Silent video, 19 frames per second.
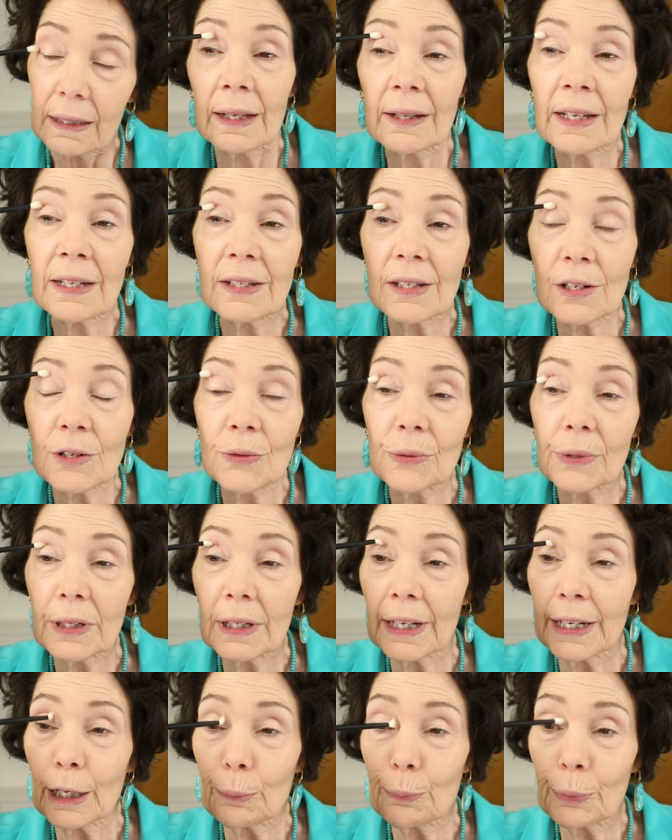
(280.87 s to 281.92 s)
This is
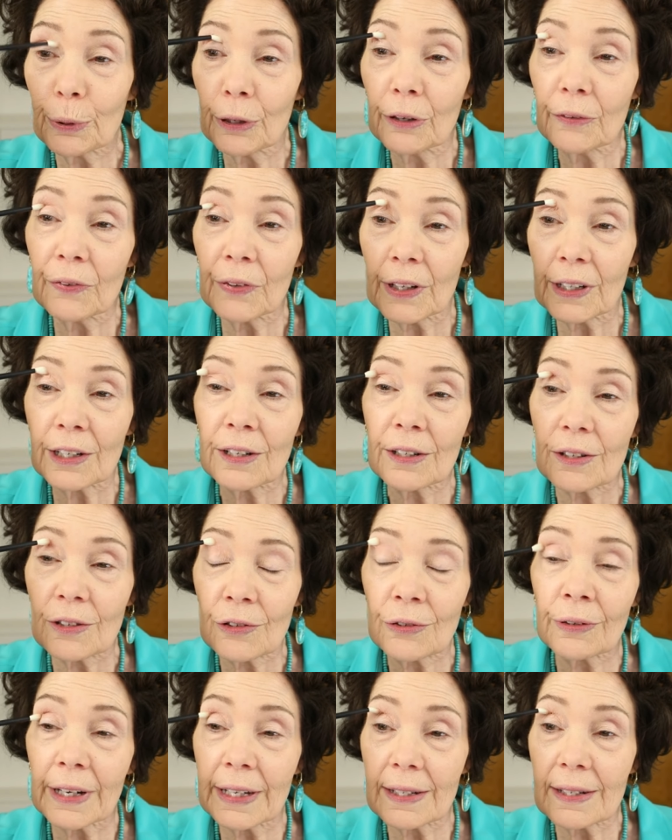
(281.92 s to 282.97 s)
really a perfect
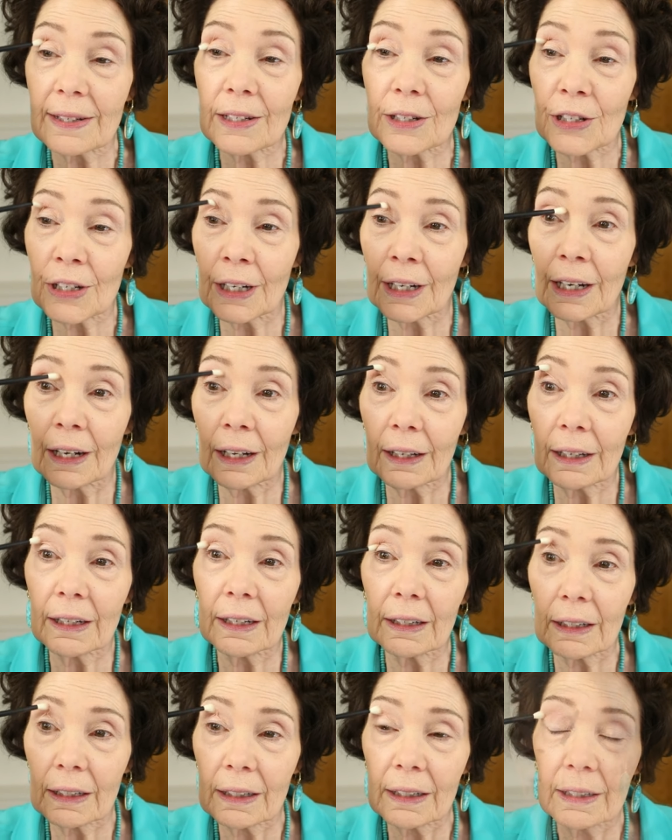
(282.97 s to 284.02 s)
transition
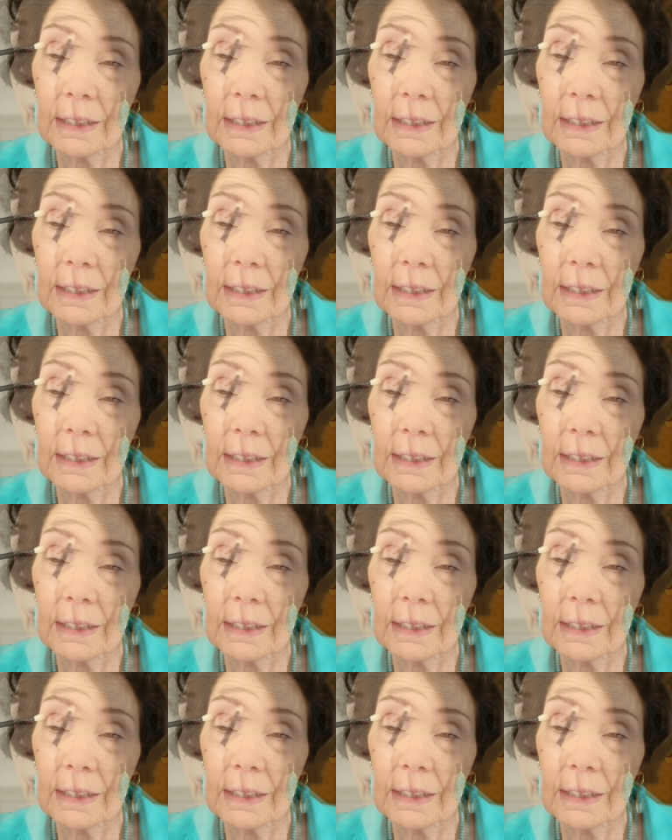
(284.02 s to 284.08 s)
color,